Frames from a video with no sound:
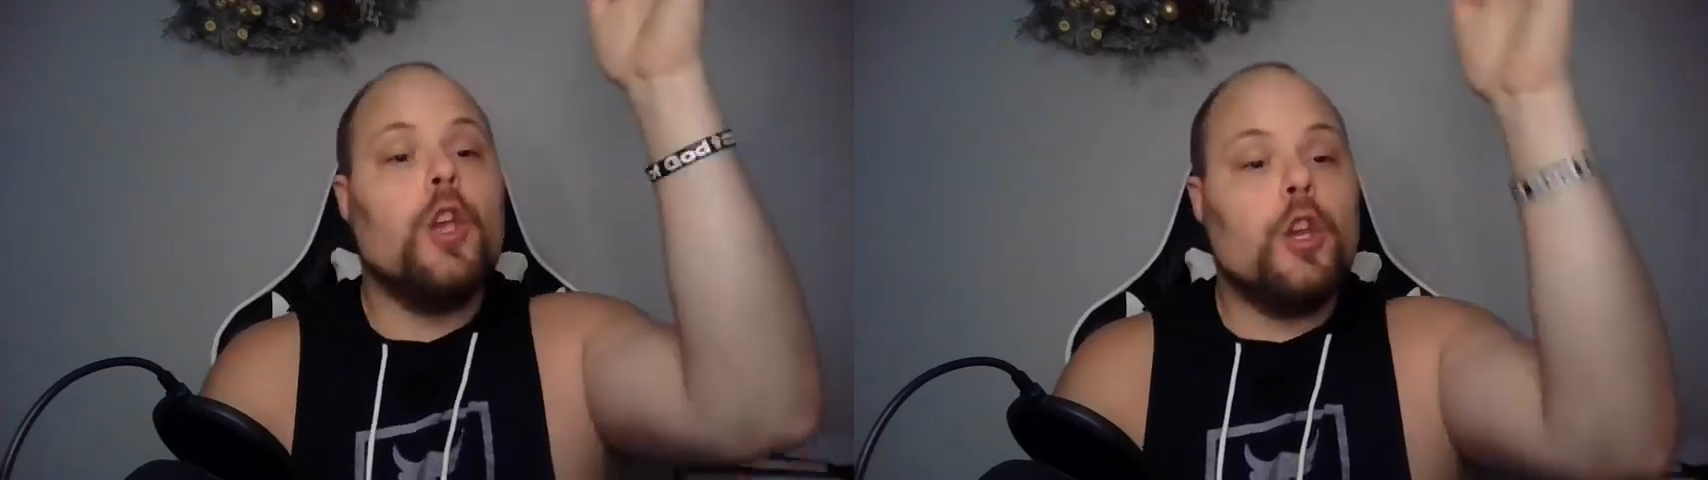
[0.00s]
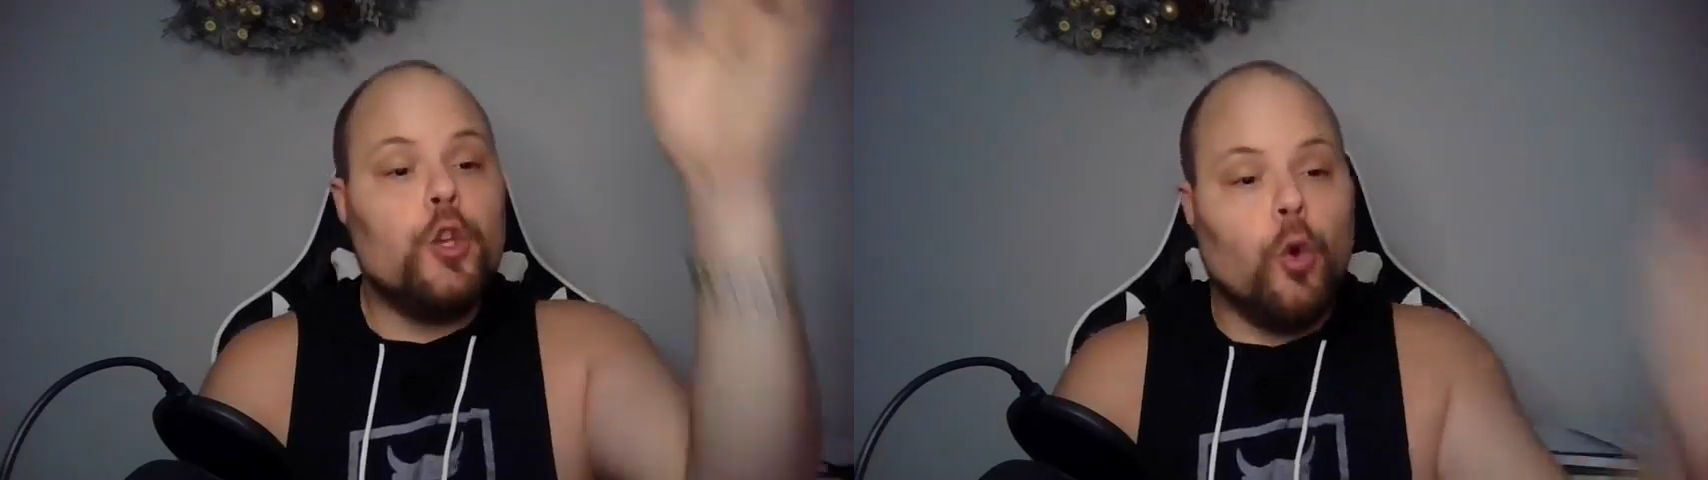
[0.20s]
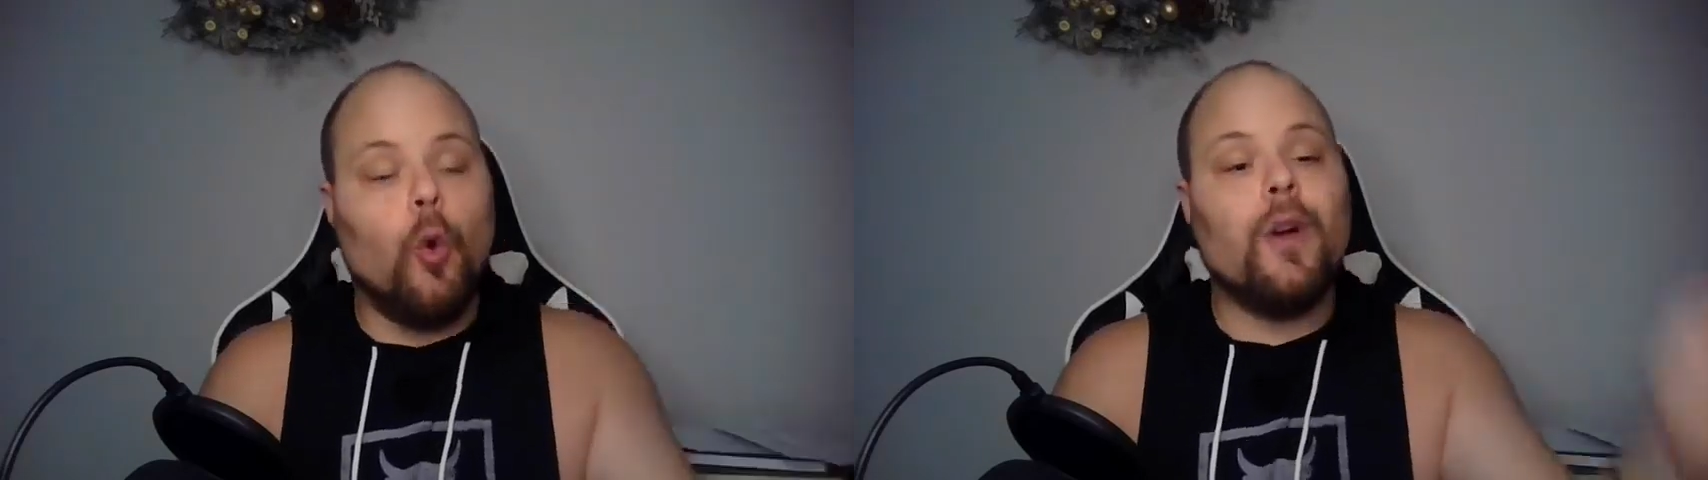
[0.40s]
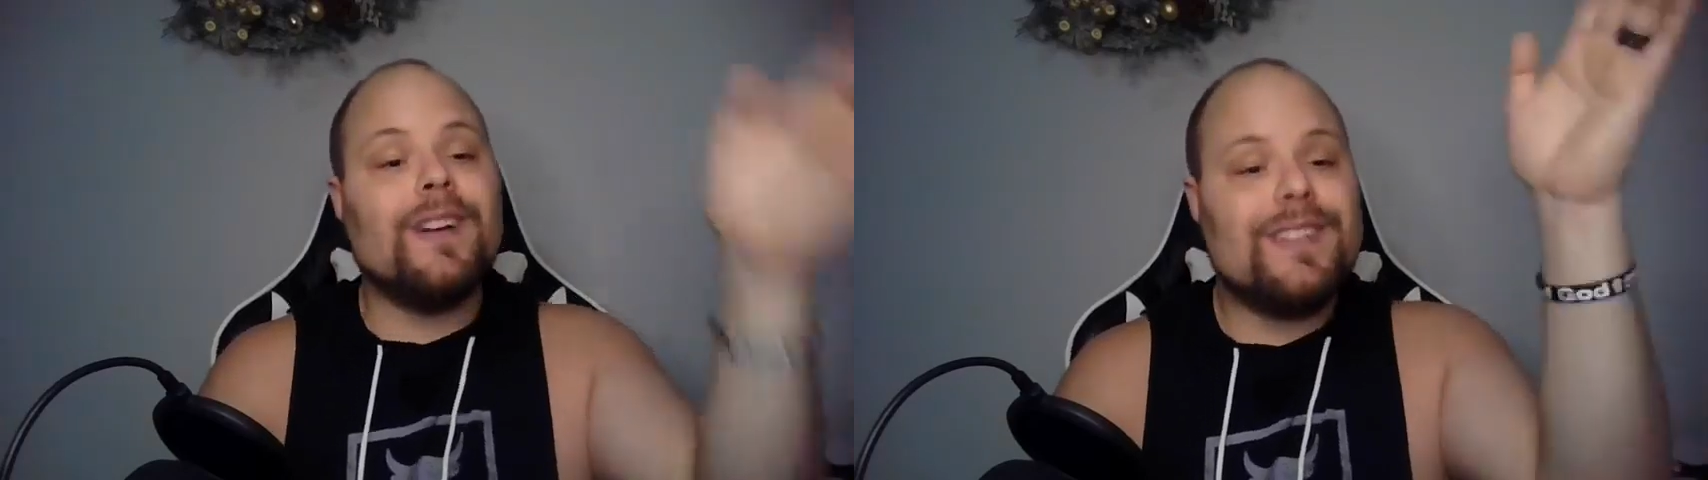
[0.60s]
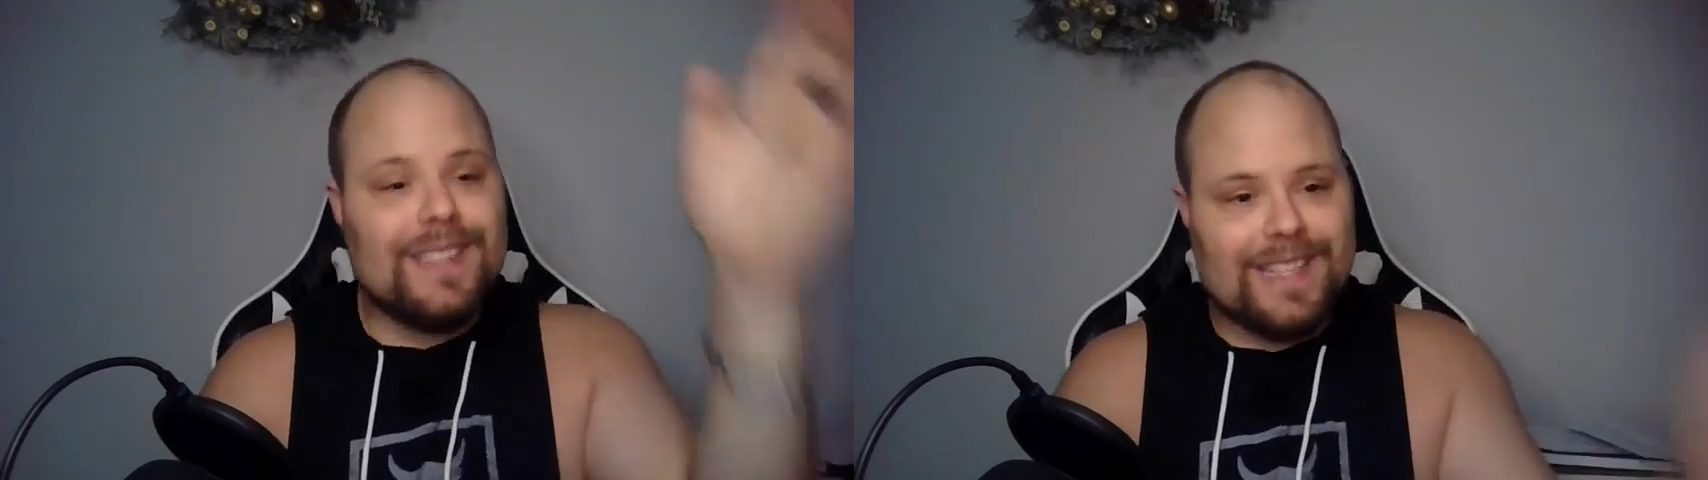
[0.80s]

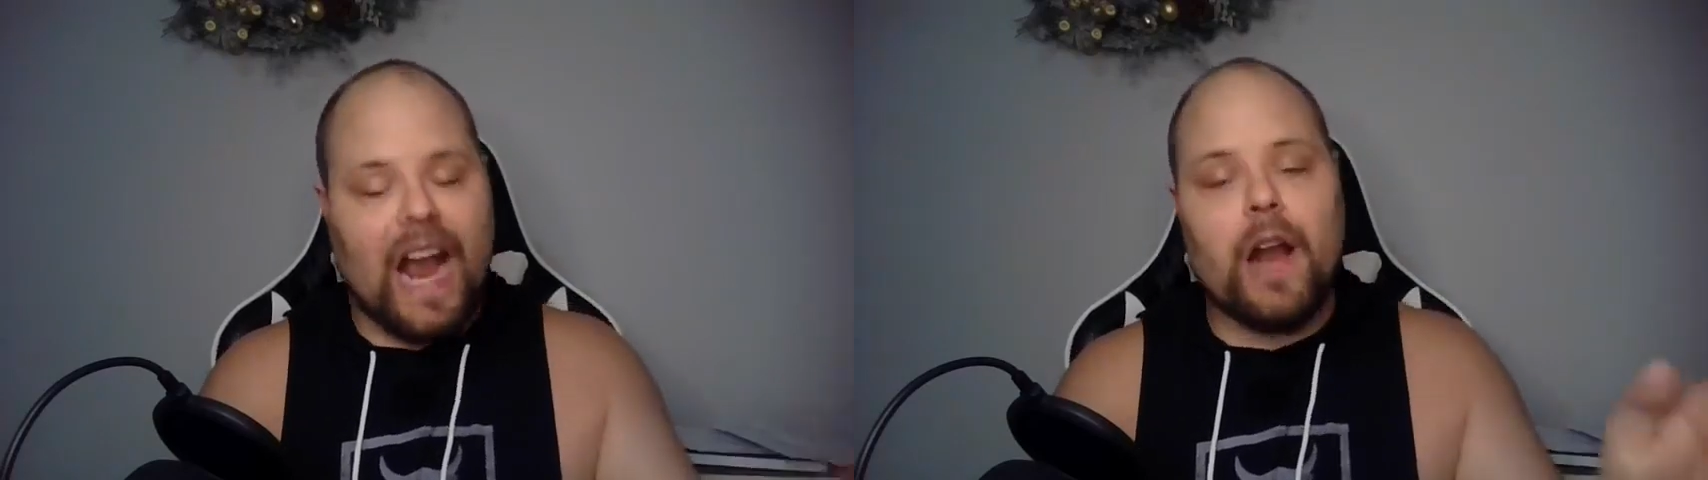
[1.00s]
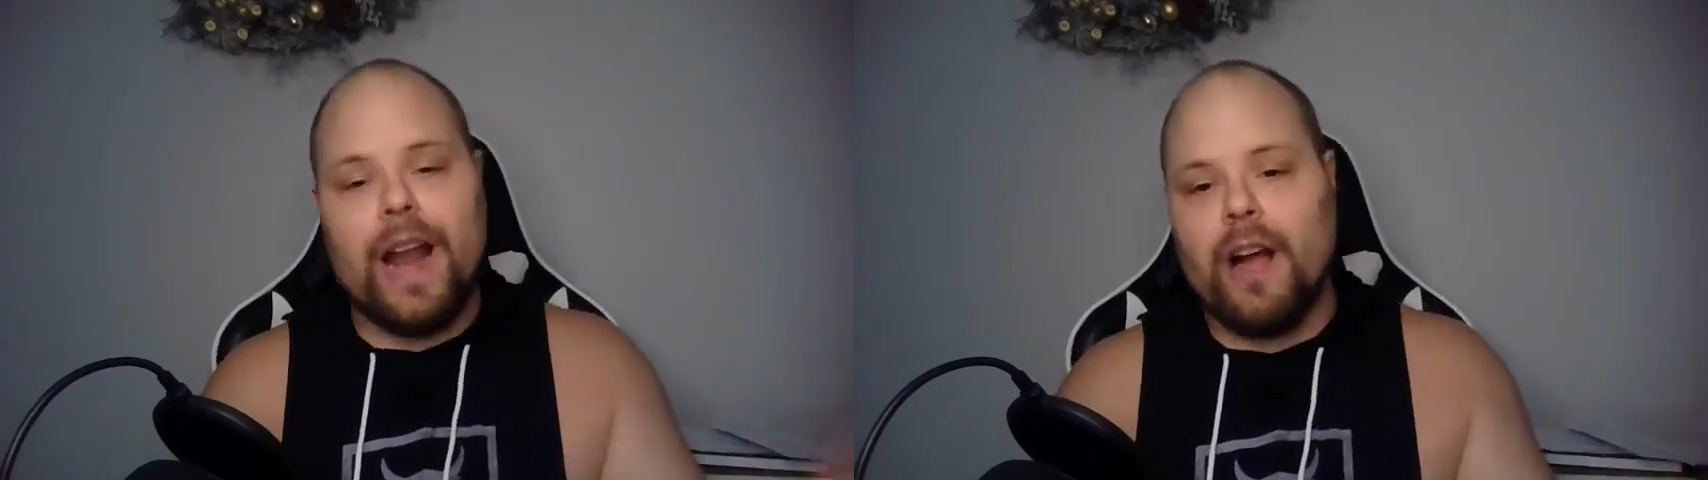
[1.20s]
your desired